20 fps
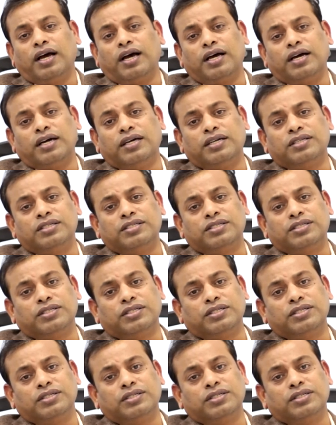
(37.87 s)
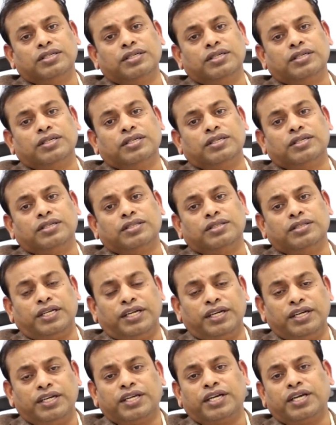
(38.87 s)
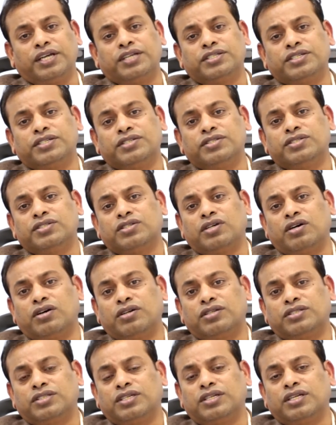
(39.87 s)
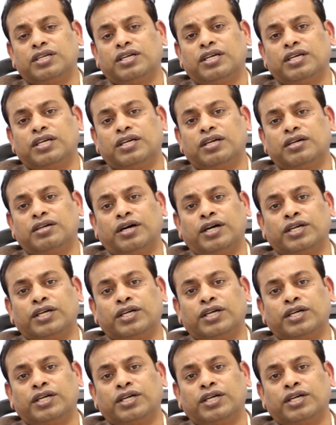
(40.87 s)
and the indications are generally